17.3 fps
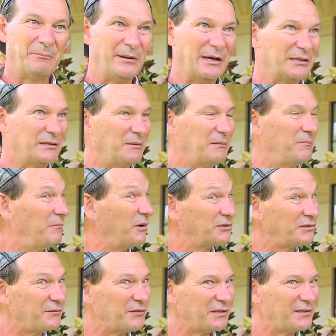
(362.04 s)
But
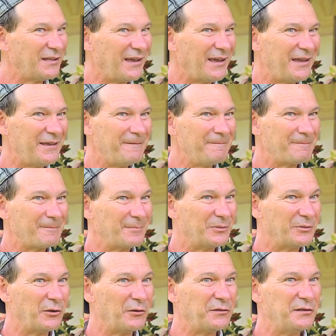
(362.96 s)
most of the time,
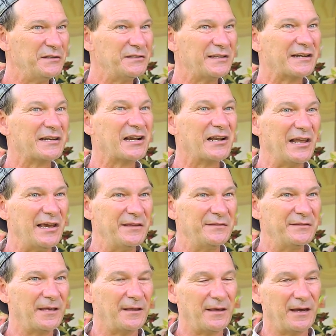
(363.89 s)
those things are
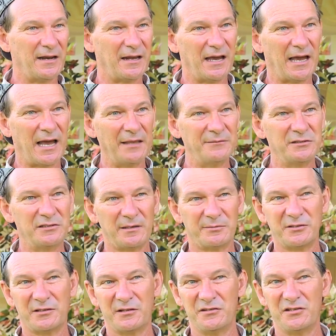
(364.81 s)
claims that are
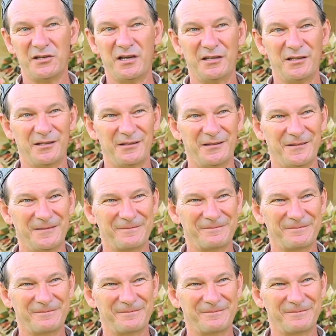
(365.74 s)
unsubstantiated.